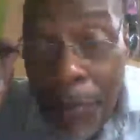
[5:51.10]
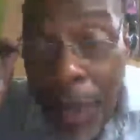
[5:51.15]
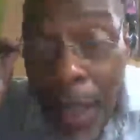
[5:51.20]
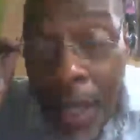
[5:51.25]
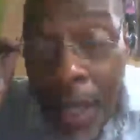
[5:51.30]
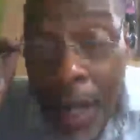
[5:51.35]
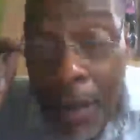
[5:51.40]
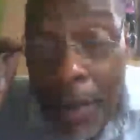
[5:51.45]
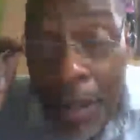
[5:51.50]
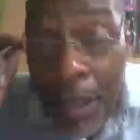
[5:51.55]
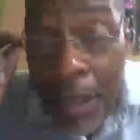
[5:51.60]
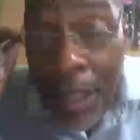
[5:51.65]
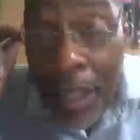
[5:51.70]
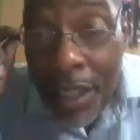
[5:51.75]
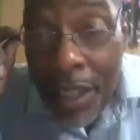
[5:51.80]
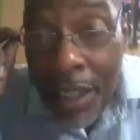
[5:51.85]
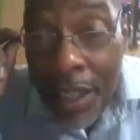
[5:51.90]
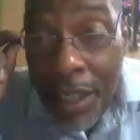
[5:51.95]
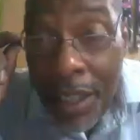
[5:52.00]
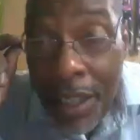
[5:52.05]
the comment section
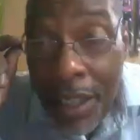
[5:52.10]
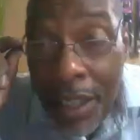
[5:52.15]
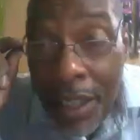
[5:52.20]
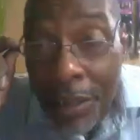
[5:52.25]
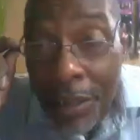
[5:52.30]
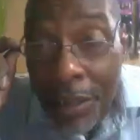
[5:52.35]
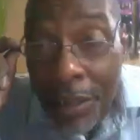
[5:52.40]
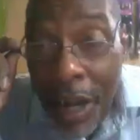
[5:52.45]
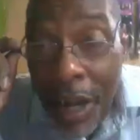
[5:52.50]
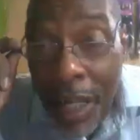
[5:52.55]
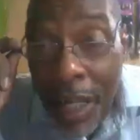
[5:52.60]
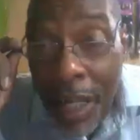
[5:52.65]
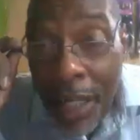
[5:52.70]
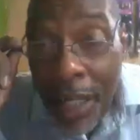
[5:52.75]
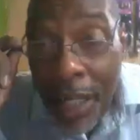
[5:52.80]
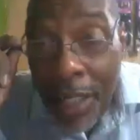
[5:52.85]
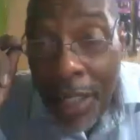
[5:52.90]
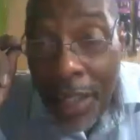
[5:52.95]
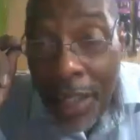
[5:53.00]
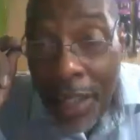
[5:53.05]

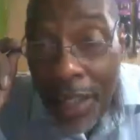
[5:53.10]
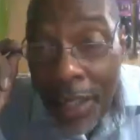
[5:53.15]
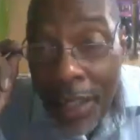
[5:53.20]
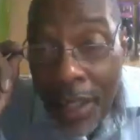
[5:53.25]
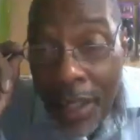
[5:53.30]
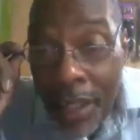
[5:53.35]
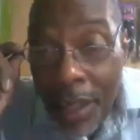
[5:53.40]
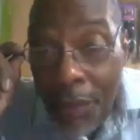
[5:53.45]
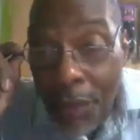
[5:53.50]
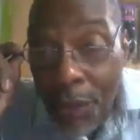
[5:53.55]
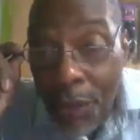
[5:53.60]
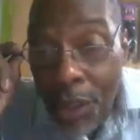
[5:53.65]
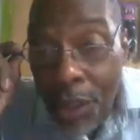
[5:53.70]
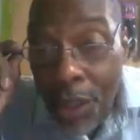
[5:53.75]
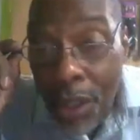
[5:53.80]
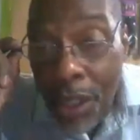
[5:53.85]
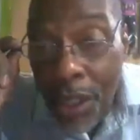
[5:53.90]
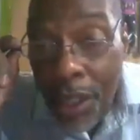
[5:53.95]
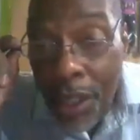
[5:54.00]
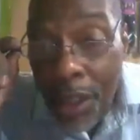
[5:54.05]
again if you're
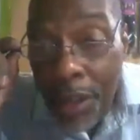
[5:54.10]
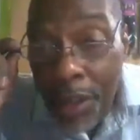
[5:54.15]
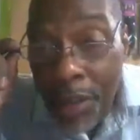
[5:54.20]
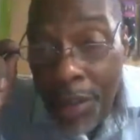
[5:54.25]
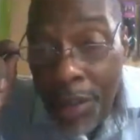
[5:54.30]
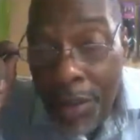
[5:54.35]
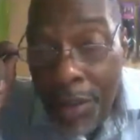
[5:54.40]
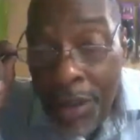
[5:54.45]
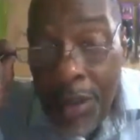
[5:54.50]
still here.